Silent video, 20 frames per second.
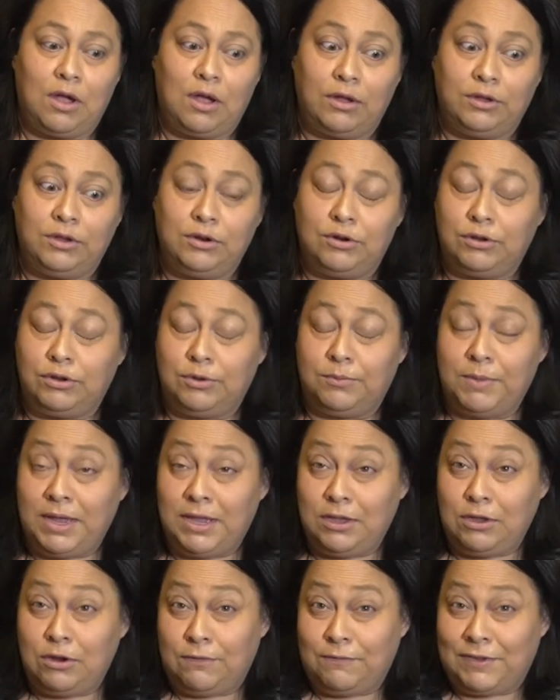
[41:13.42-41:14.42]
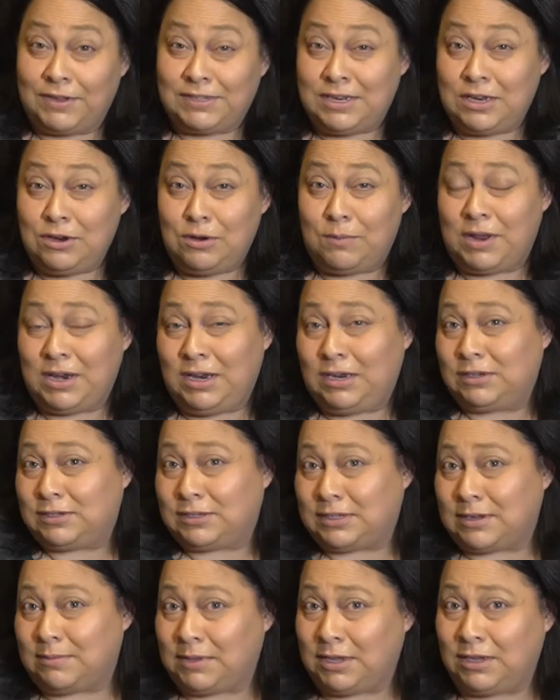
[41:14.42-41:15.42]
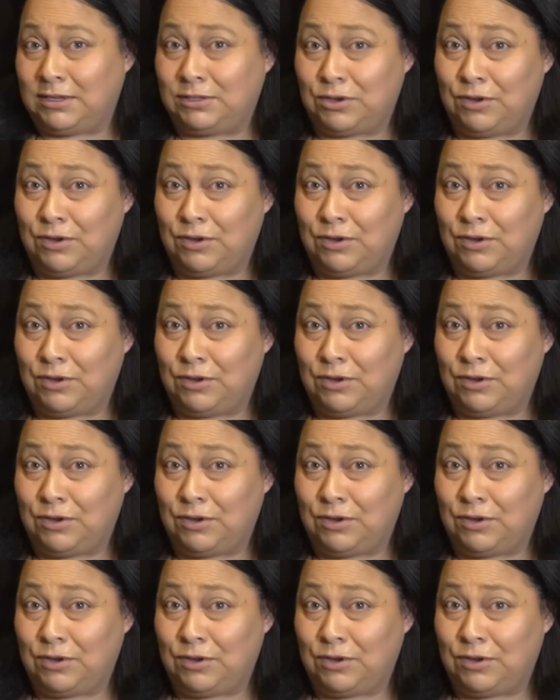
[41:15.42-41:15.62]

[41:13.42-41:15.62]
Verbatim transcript: you know, you're making you're investing your money into something.